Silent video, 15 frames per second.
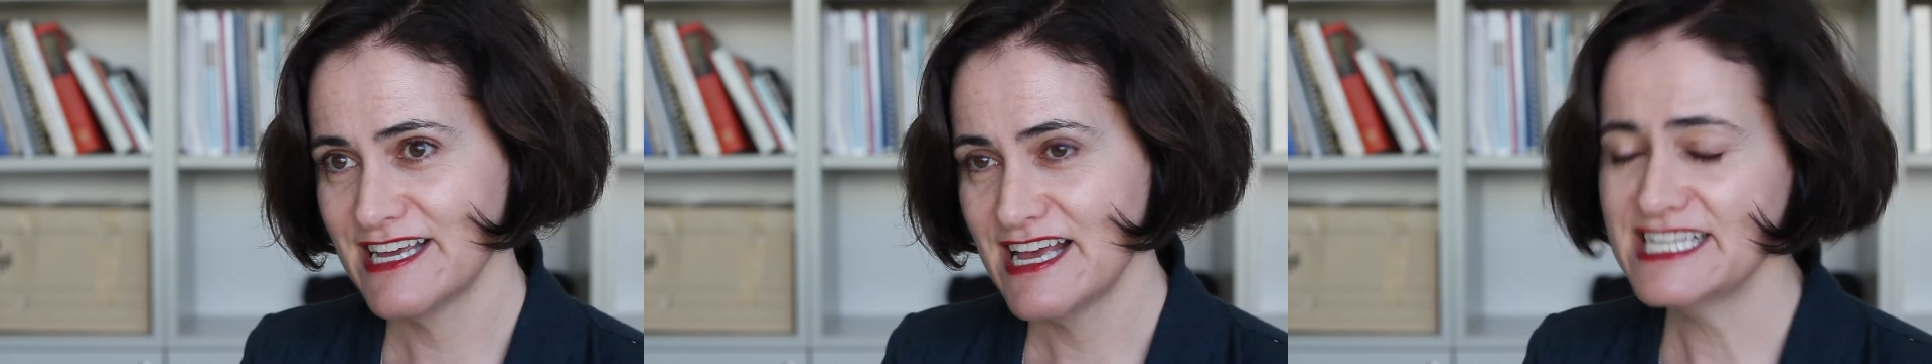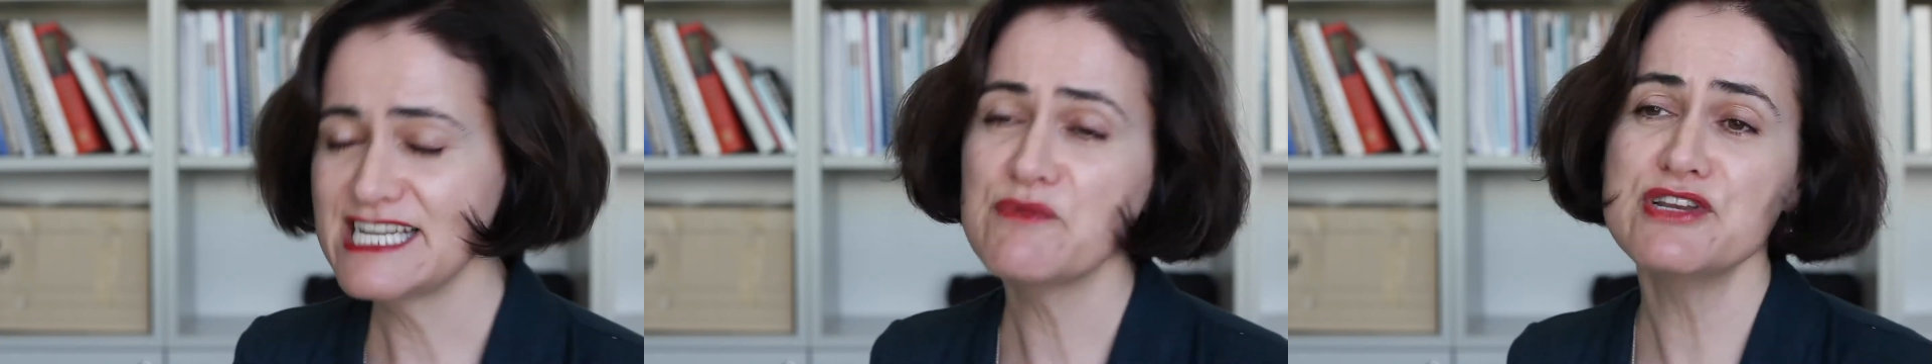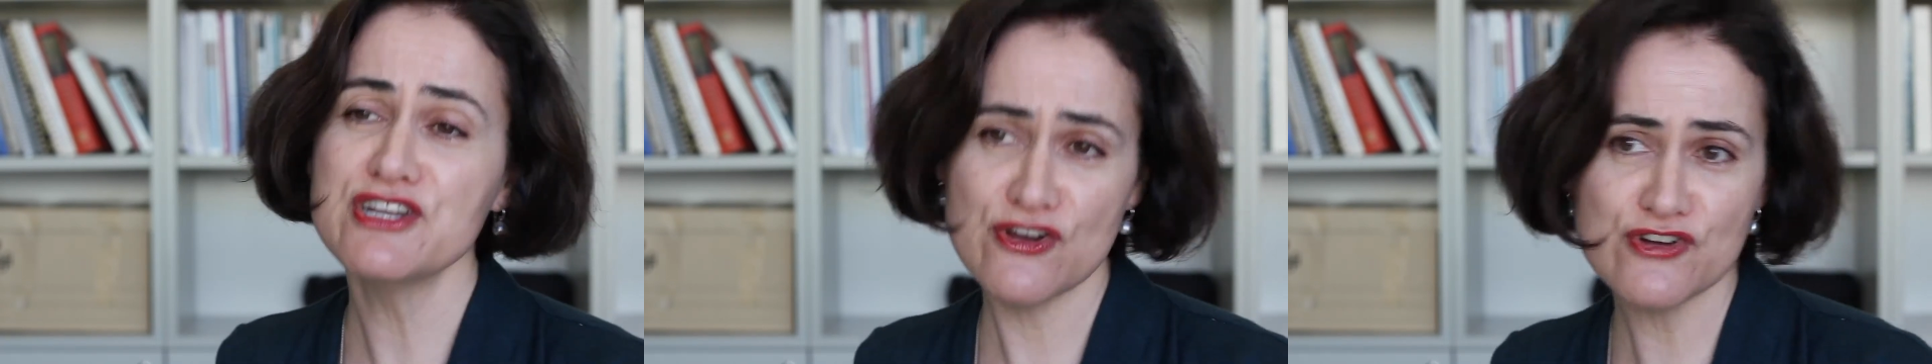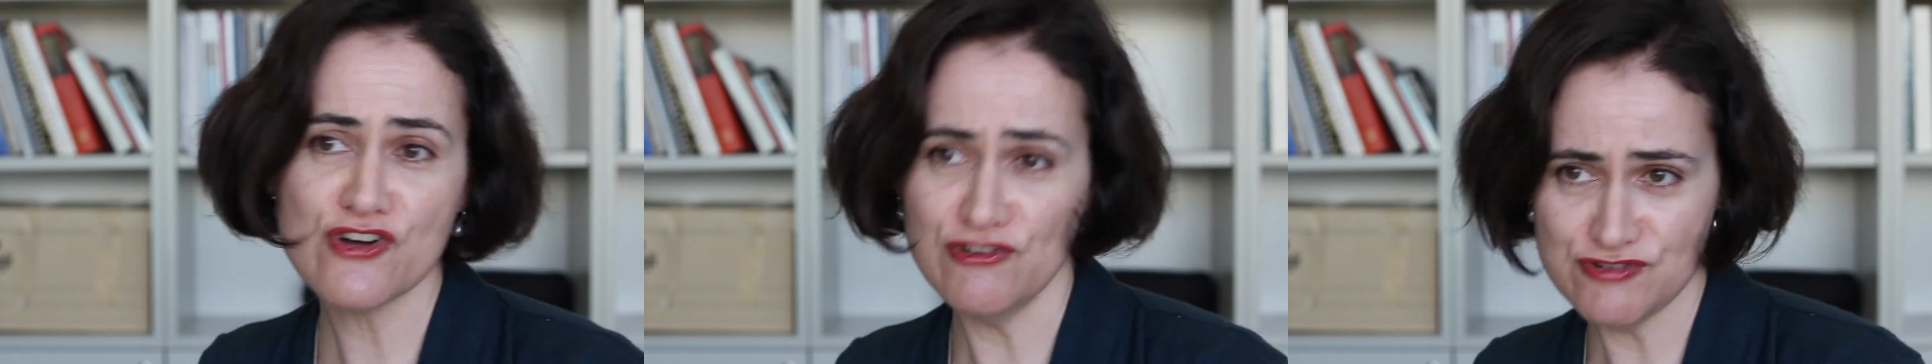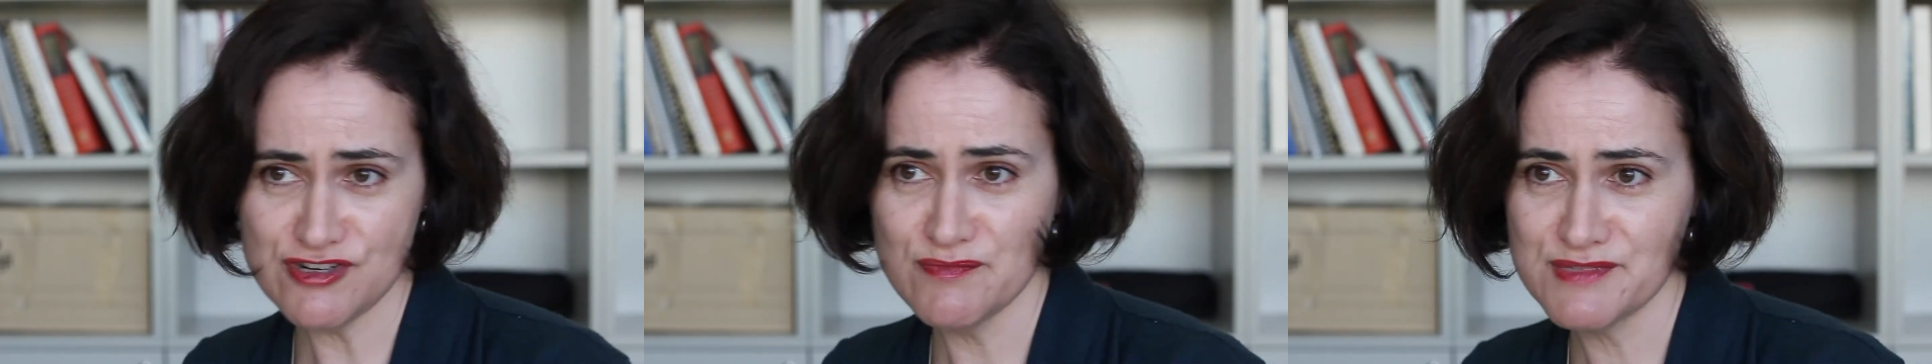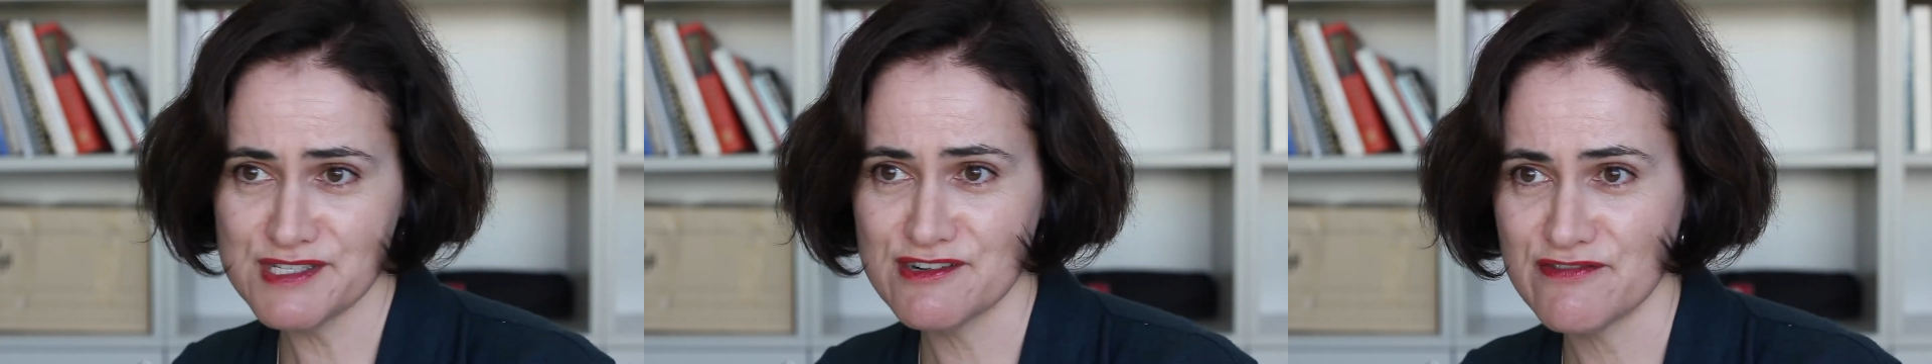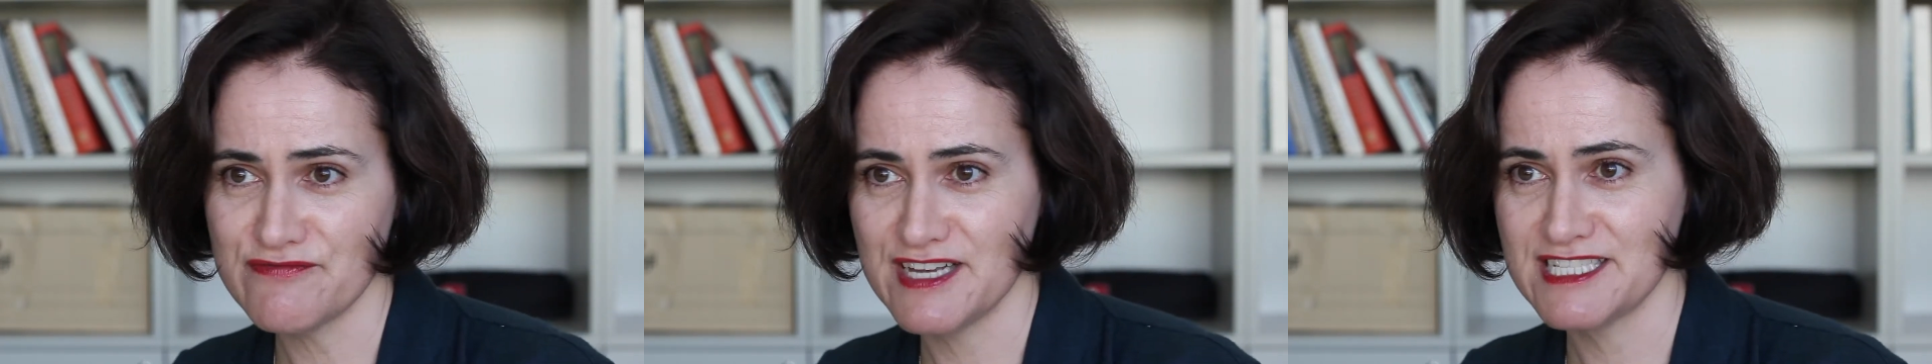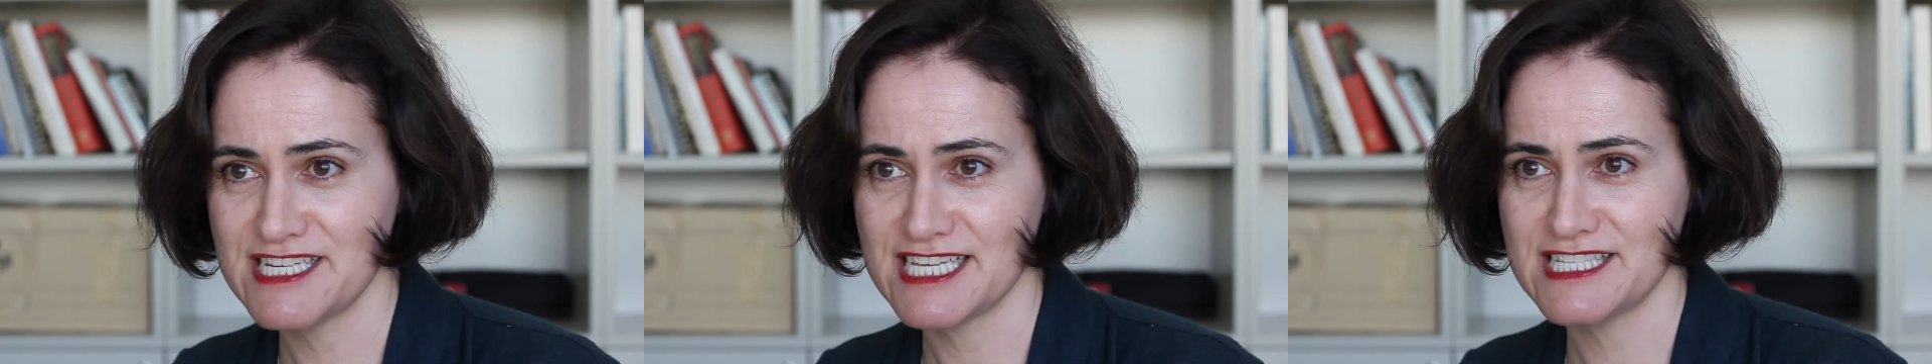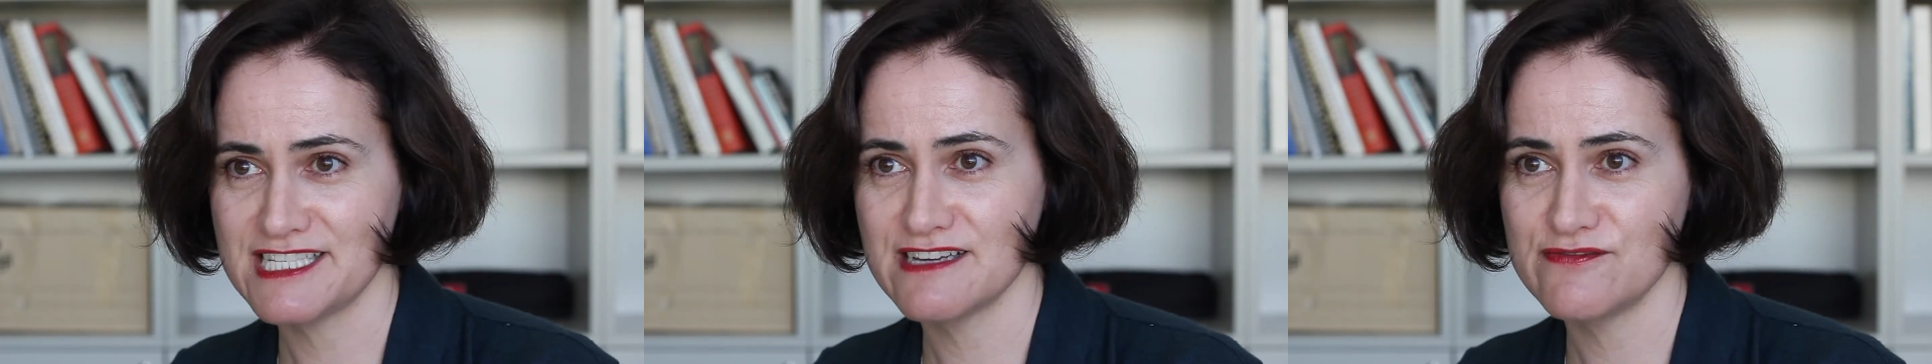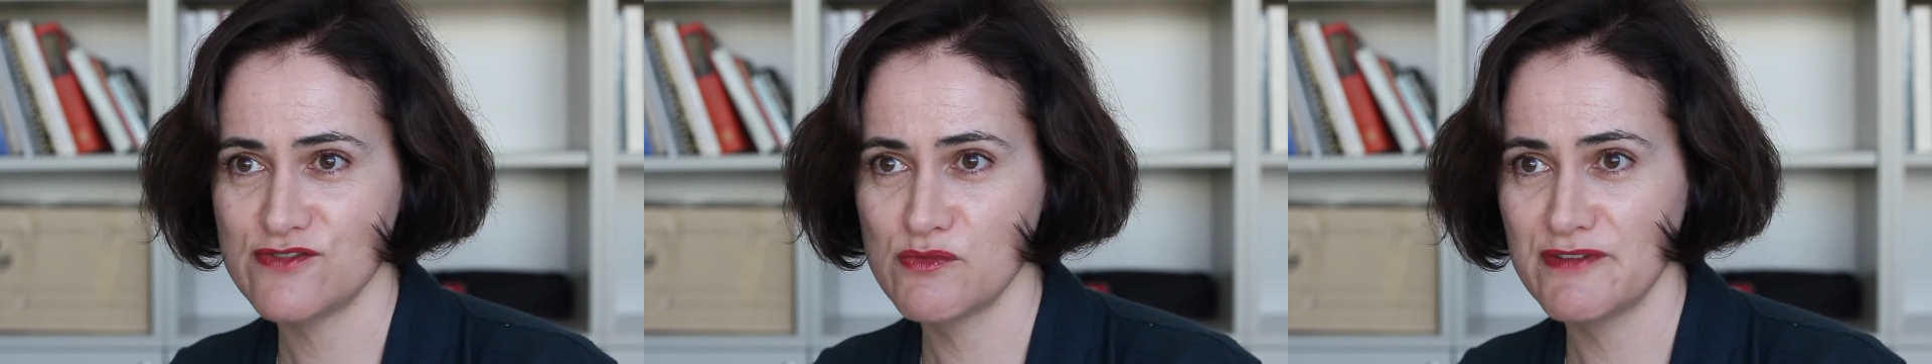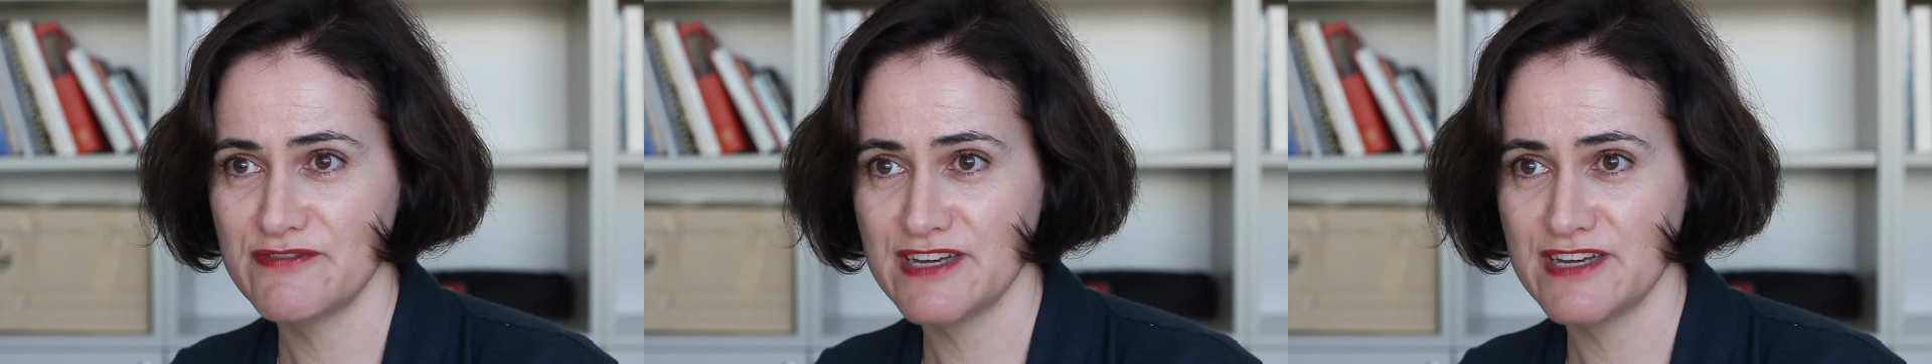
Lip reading: Now, we know condoms are a fantastic form of